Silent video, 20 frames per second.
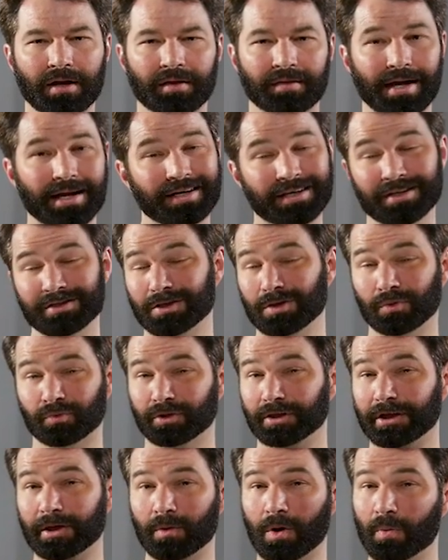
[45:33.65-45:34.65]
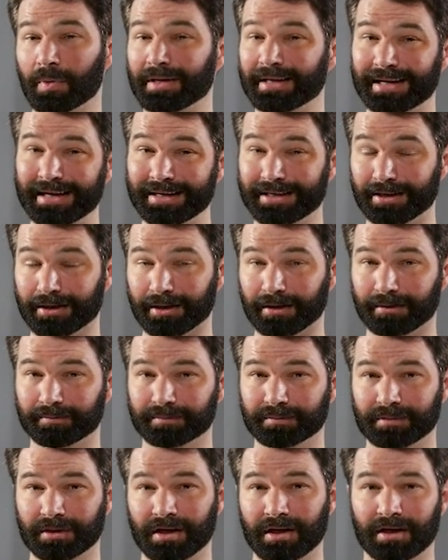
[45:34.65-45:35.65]
That isn't really what we get here.
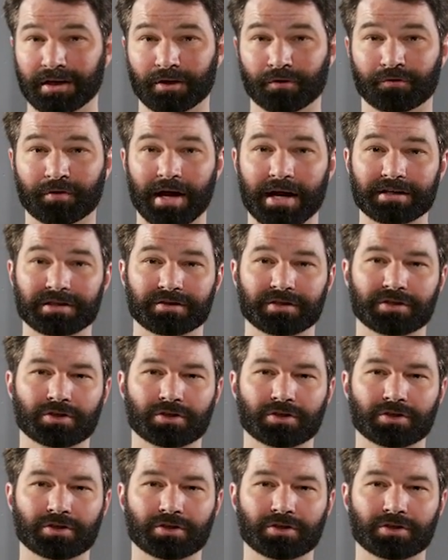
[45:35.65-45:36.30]
In fact,